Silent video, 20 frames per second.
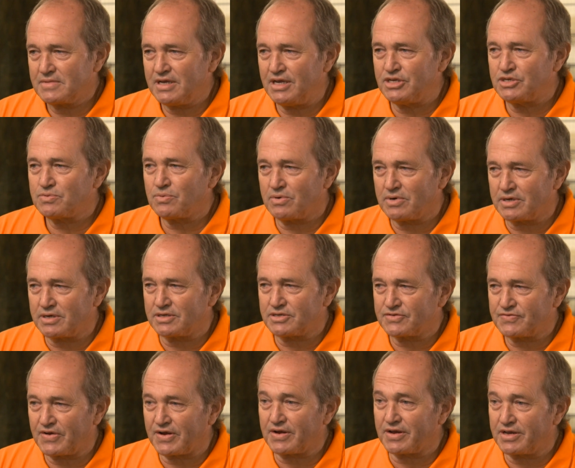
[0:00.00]
each one is
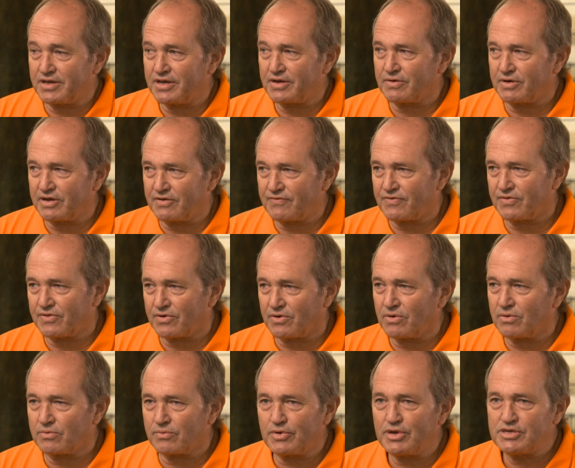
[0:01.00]
very endearing for their
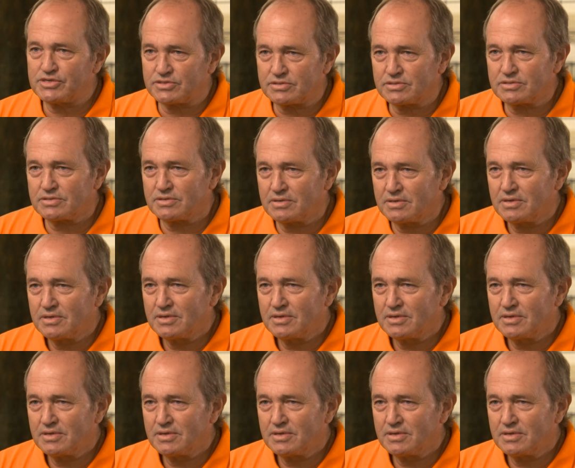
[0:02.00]
own reasons.